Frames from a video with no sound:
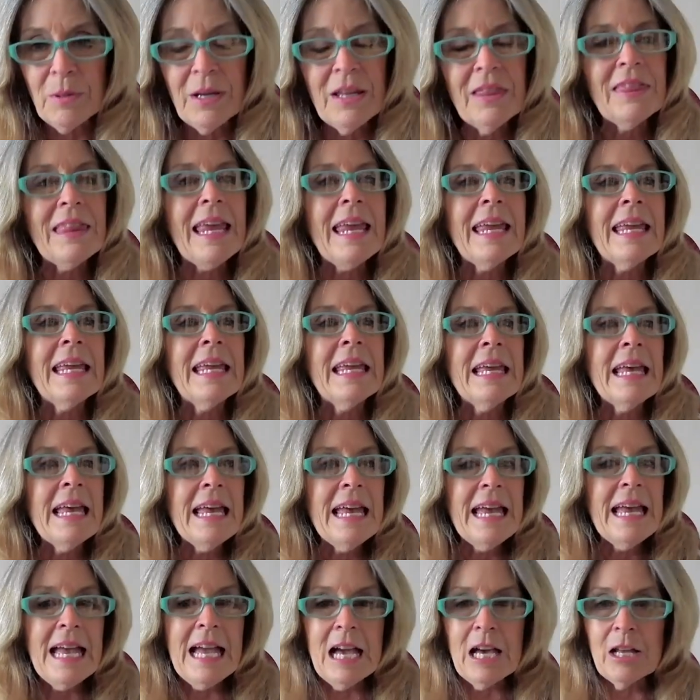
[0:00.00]
but they
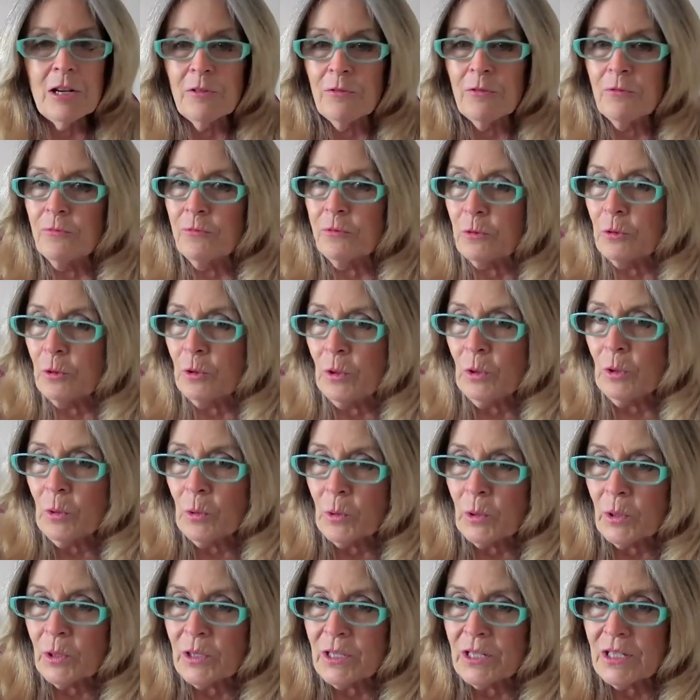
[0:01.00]
had a full
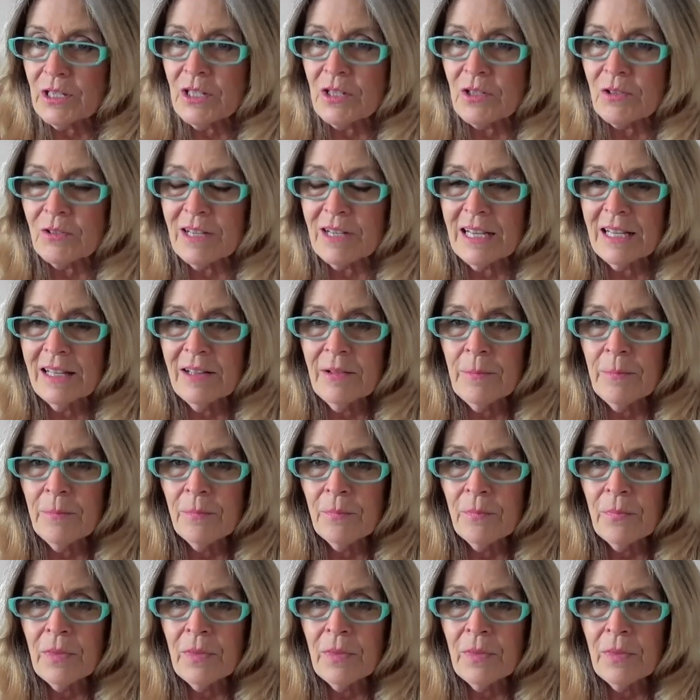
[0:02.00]
orchestra.